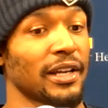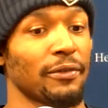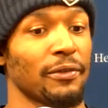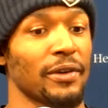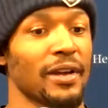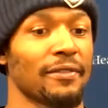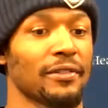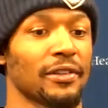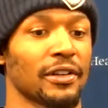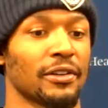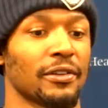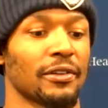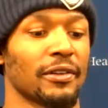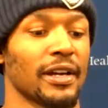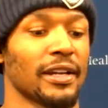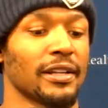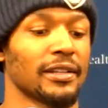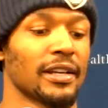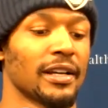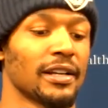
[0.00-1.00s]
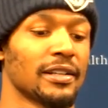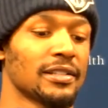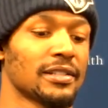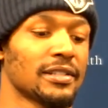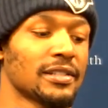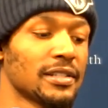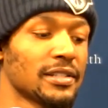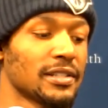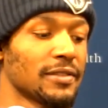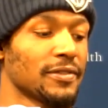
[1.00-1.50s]
have to create that
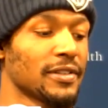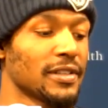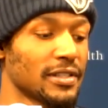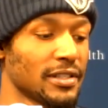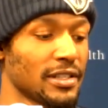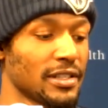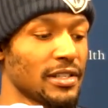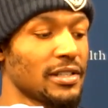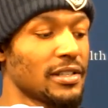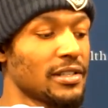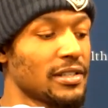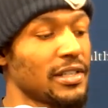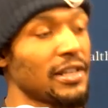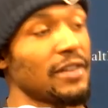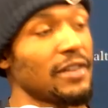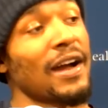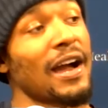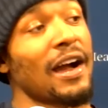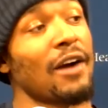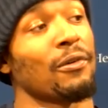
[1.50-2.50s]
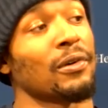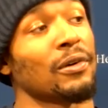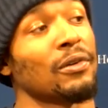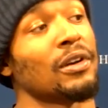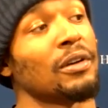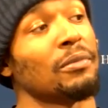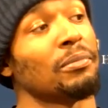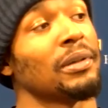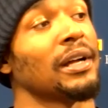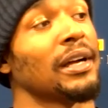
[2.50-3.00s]
sense of consistency of how we're going to
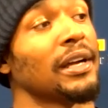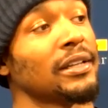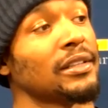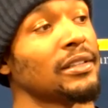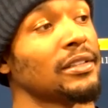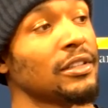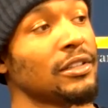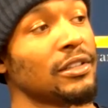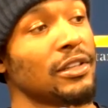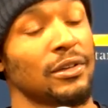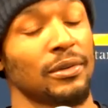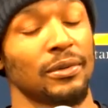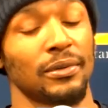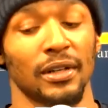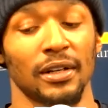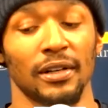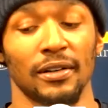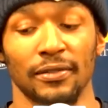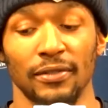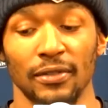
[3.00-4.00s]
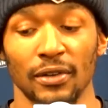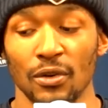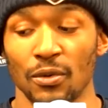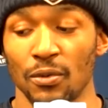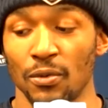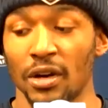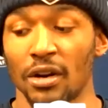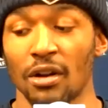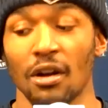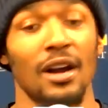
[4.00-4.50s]
play, you know, of
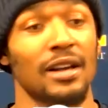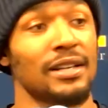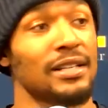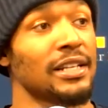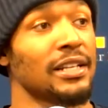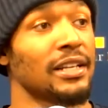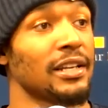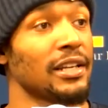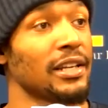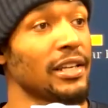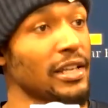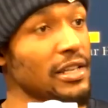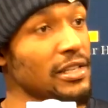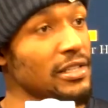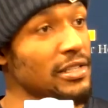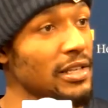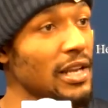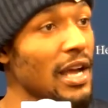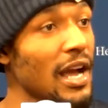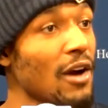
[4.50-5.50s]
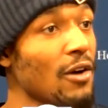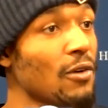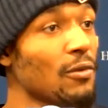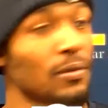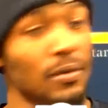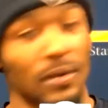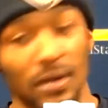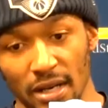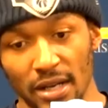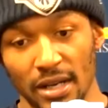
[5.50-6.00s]
what our identity is and how,
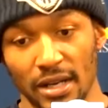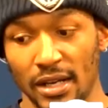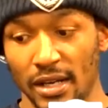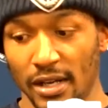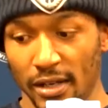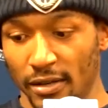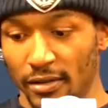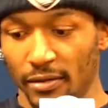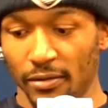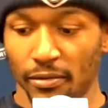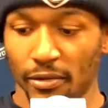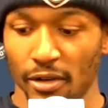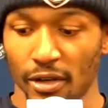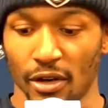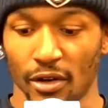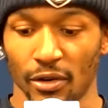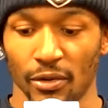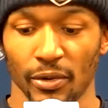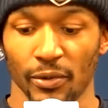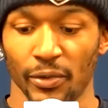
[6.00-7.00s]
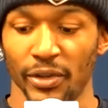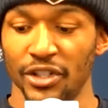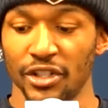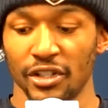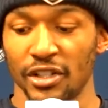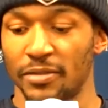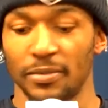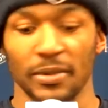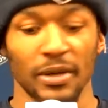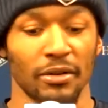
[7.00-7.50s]
you know, we should
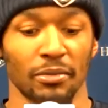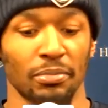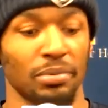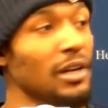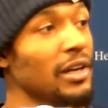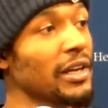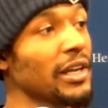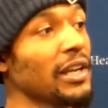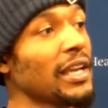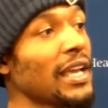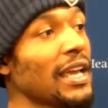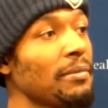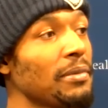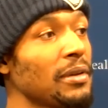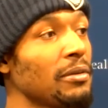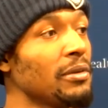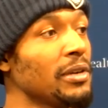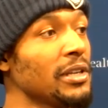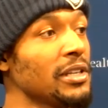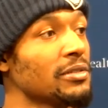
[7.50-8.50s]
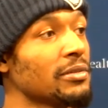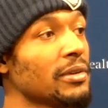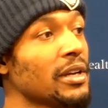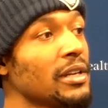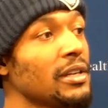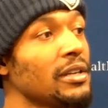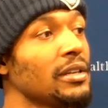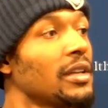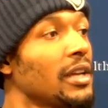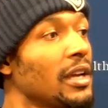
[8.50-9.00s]
just be able to plug in KP when he's
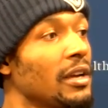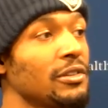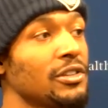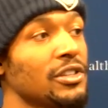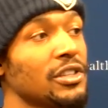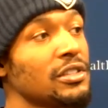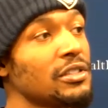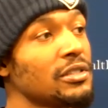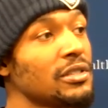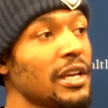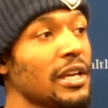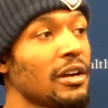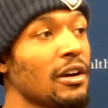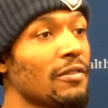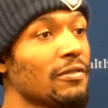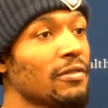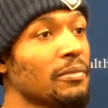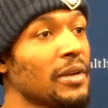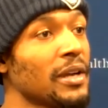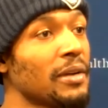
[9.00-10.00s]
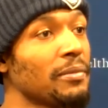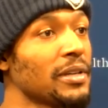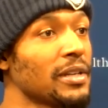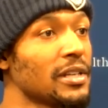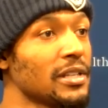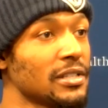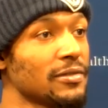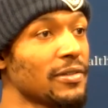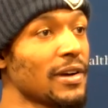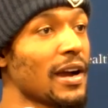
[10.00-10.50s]
ready and just take off from that
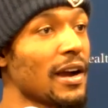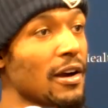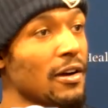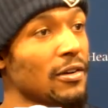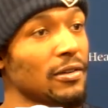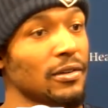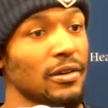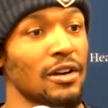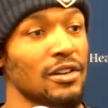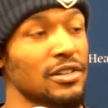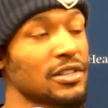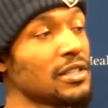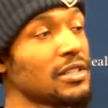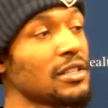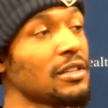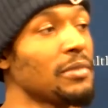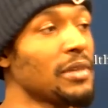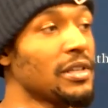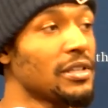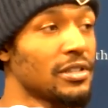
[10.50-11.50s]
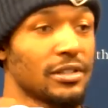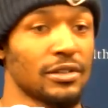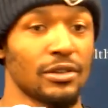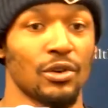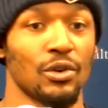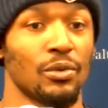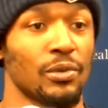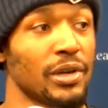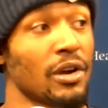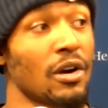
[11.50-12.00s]
because of how our system is and who
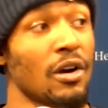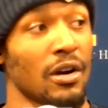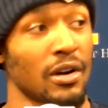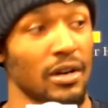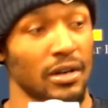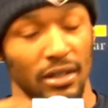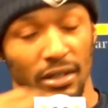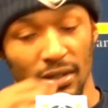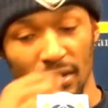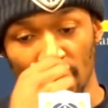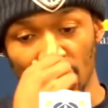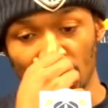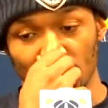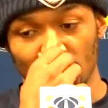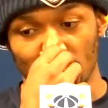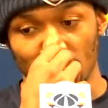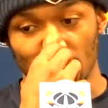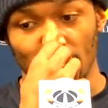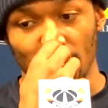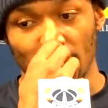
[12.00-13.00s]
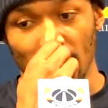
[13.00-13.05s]
we are, you know. So